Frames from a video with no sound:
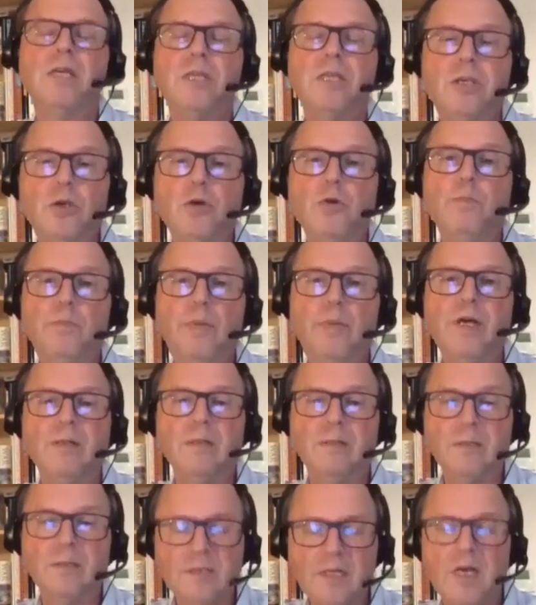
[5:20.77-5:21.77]
You
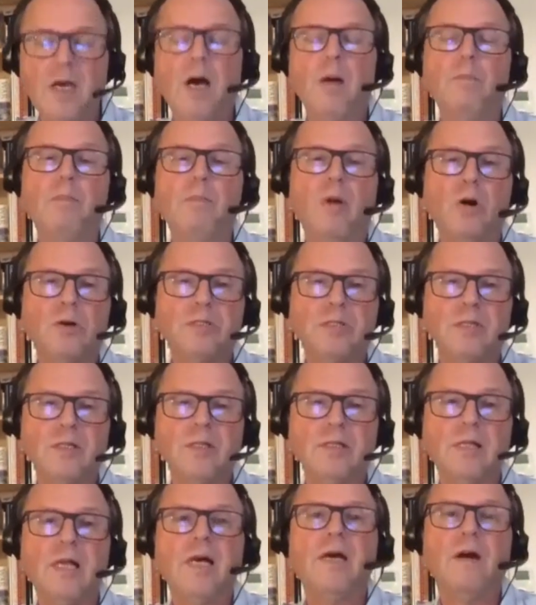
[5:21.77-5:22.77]
build a
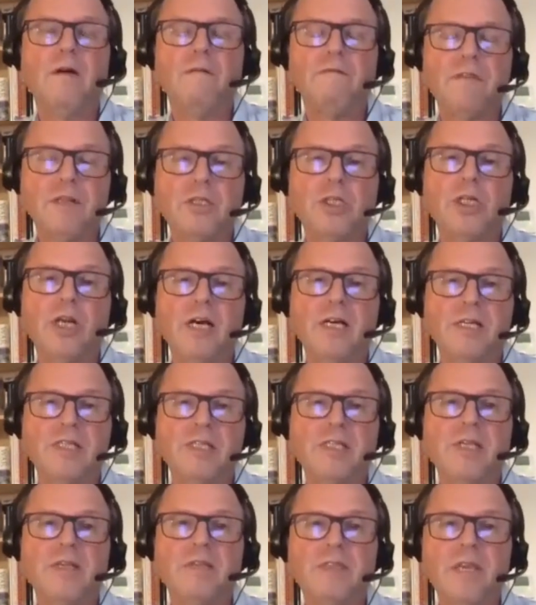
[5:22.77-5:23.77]
model of the
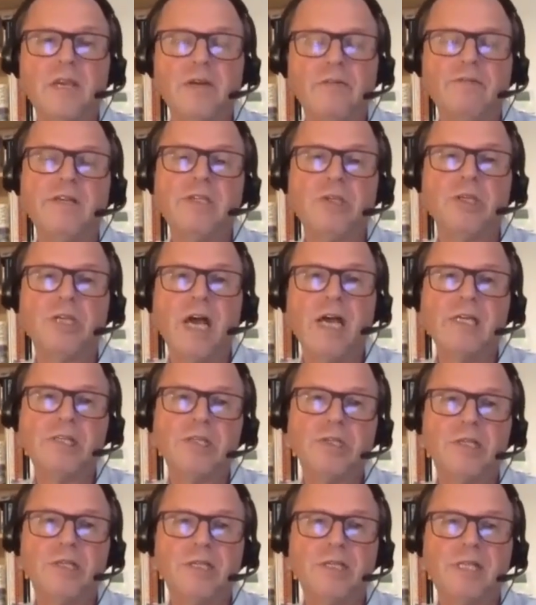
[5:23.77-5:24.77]
trust in the
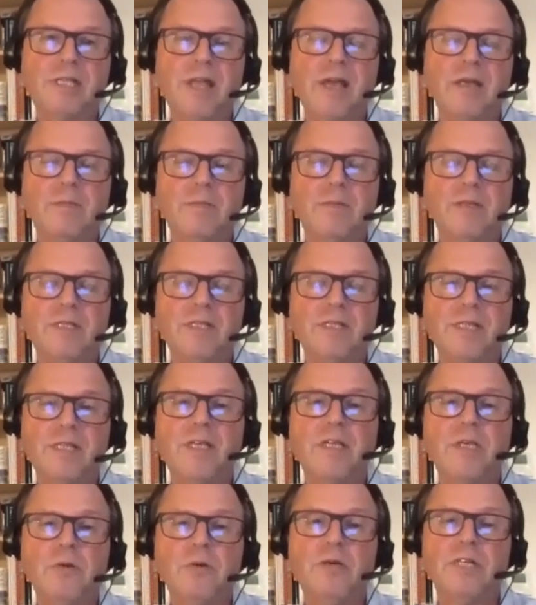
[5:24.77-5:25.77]
origination statements
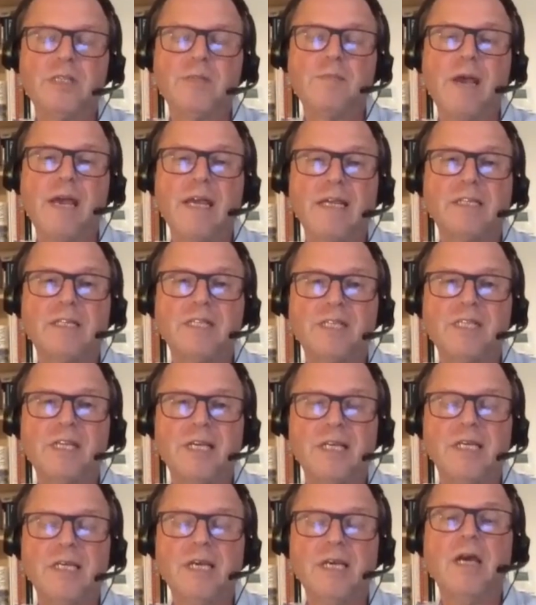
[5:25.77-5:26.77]
that you expect to
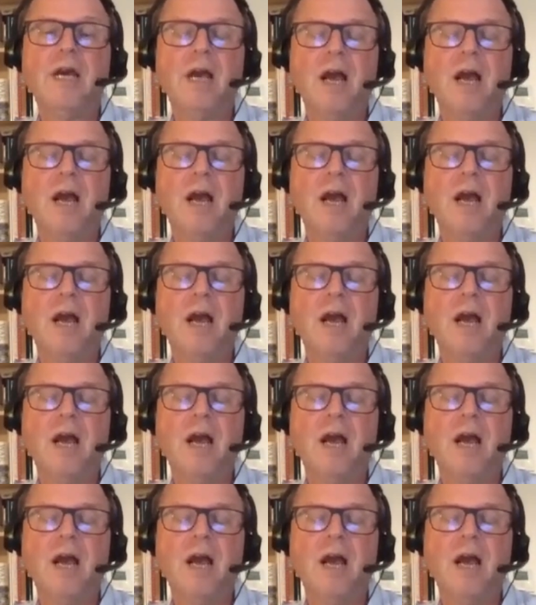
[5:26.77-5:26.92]
see,